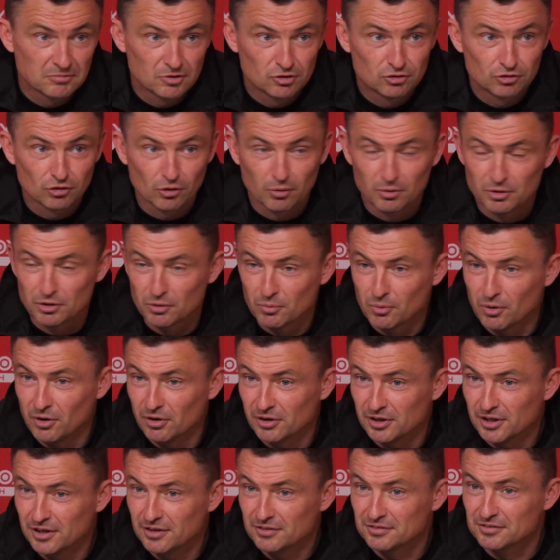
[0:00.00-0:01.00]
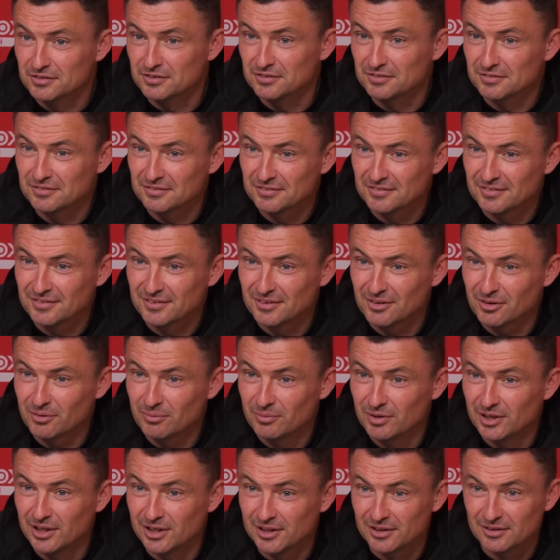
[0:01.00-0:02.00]
showing you what he is. You know
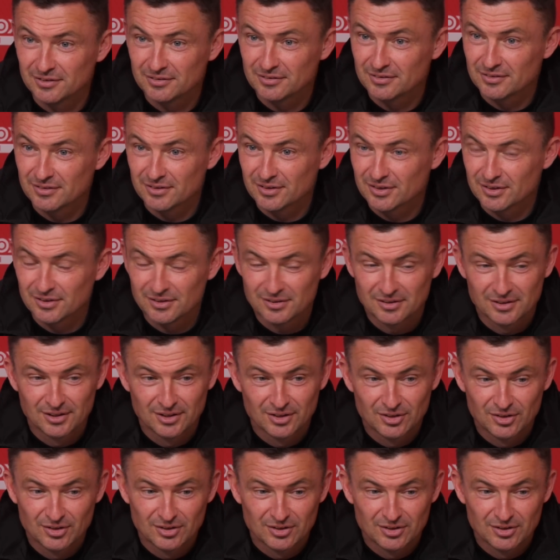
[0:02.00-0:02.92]
what I mean?